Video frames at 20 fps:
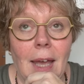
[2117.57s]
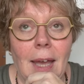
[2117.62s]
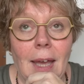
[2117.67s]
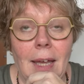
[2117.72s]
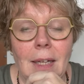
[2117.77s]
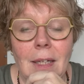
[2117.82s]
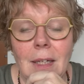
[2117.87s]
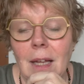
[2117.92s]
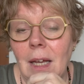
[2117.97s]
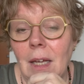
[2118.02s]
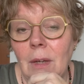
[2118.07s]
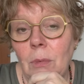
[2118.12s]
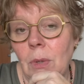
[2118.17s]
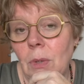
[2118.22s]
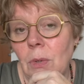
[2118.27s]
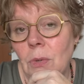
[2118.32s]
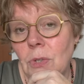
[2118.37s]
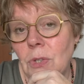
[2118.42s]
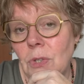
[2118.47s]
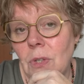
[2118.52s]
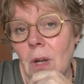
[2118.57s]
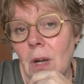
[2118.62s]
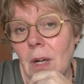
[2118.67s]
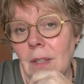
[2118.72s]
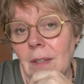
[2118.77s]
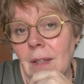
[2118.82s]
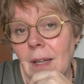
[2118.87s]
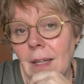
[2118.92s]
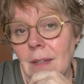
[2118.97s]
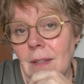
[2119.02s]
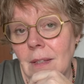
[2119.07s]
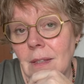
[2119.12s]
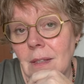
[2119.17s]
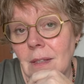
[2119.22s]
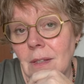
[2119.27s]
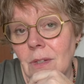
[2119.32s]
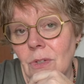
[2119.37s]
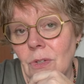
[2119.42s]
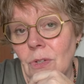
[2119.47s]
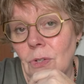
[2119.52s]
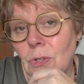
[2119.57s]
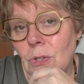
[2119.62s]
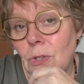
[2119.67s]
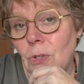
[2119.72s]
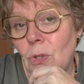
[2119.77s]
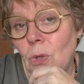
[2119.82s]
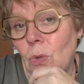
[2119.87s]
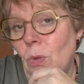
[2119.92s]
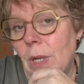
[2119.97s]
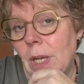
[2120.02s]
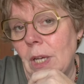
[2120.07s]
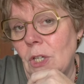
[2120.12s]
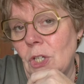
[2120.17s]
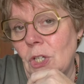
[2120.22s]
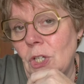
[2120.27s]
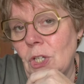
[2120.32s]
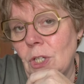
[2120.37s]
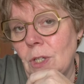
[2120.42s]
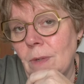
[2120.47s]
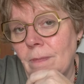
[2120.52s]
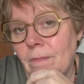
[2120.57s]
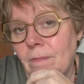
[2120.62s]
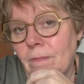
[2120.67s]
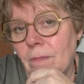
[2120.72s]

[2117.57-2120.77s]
And I will start that soonish.